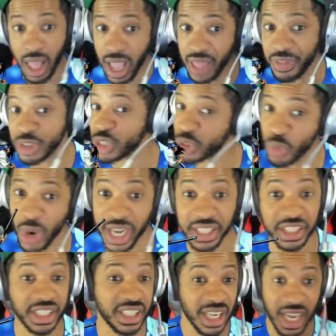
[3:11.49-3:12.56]
and the
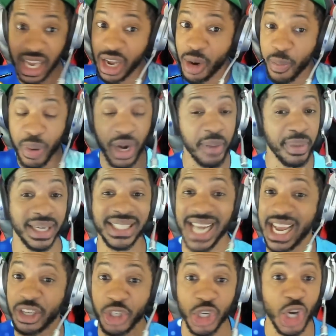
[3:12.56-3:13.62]
Switch pretty much
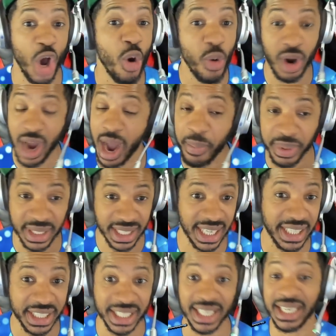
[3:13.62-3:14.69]
has no
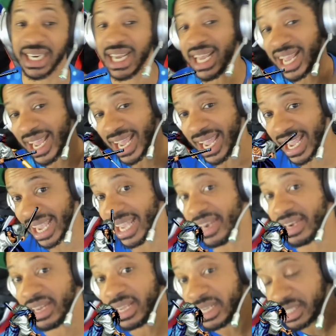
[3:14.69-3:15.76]
competition
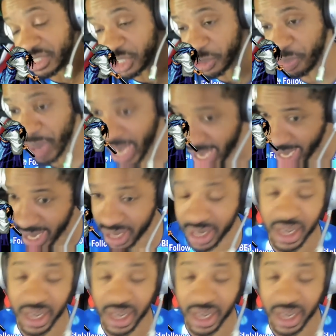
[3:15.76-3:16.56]
in Japan.